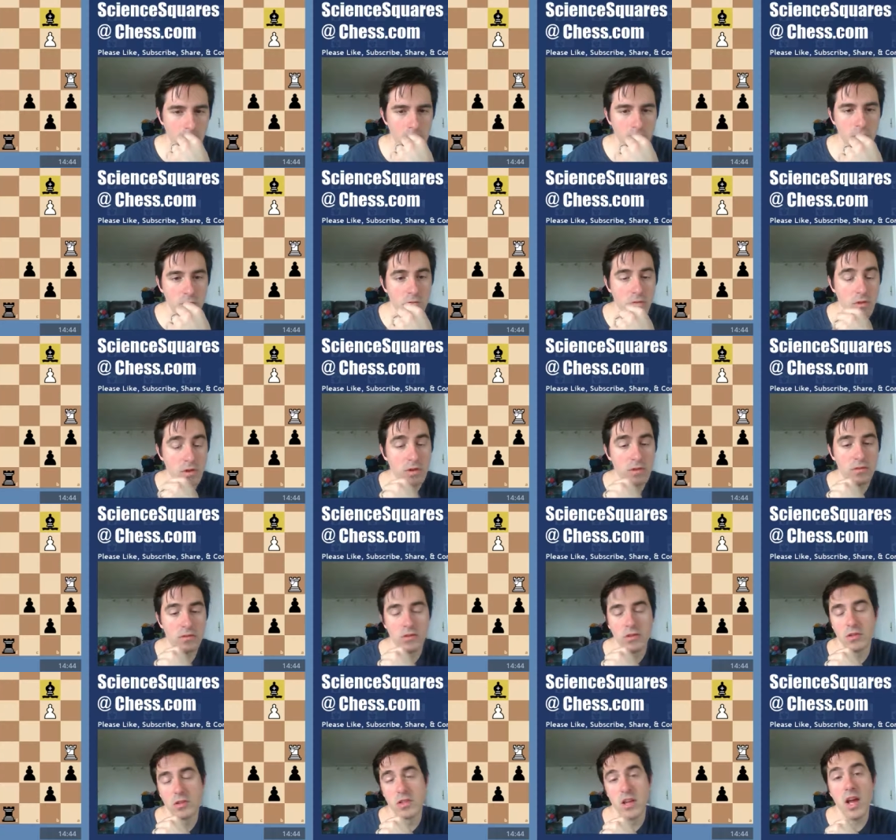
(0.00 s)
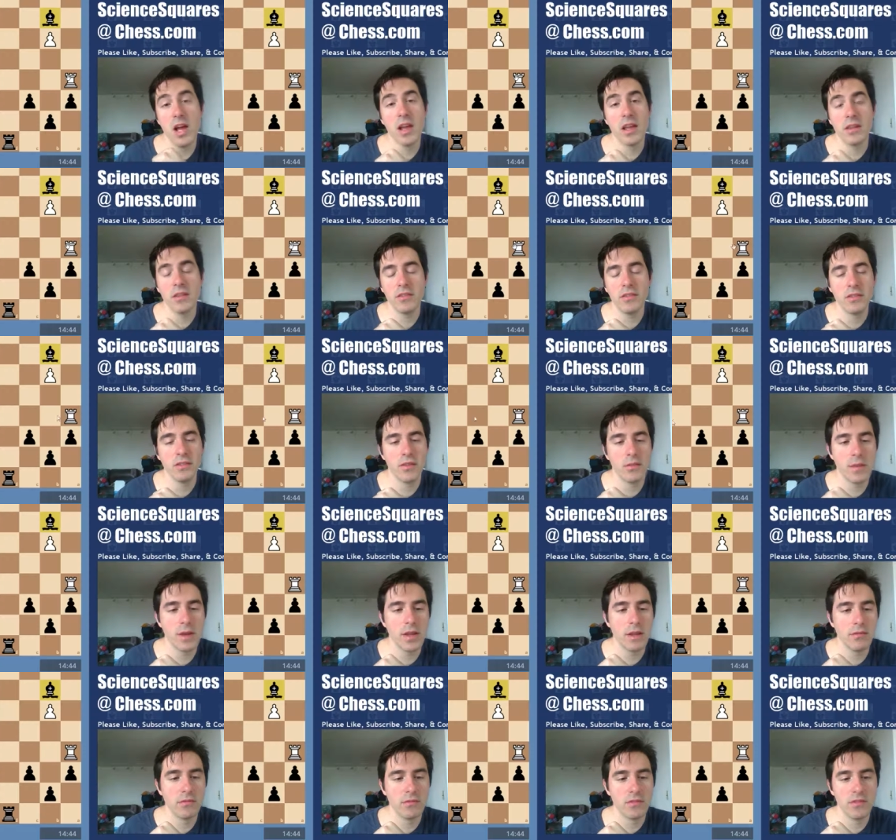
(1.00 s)
His rook looks nice. I
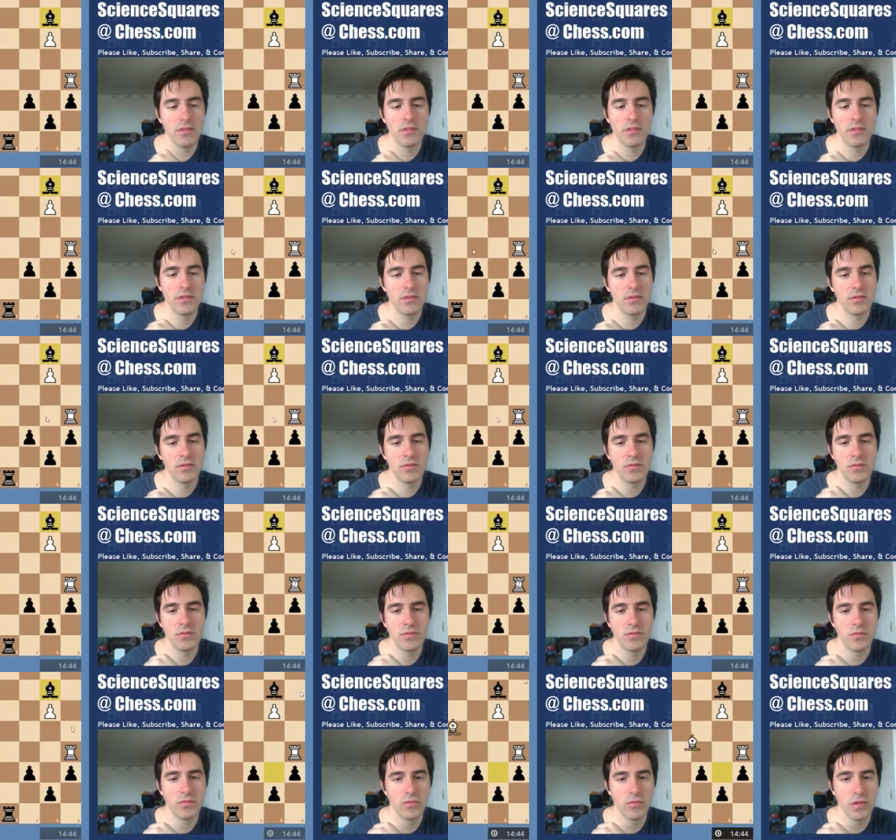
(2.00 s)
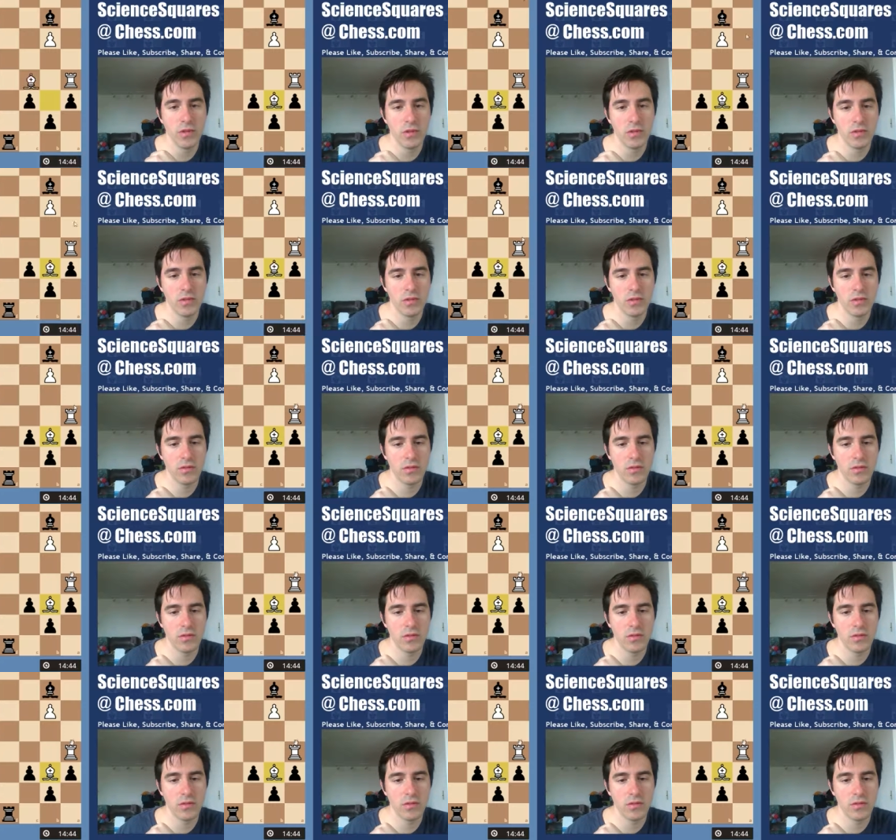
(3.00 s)
mean, this rook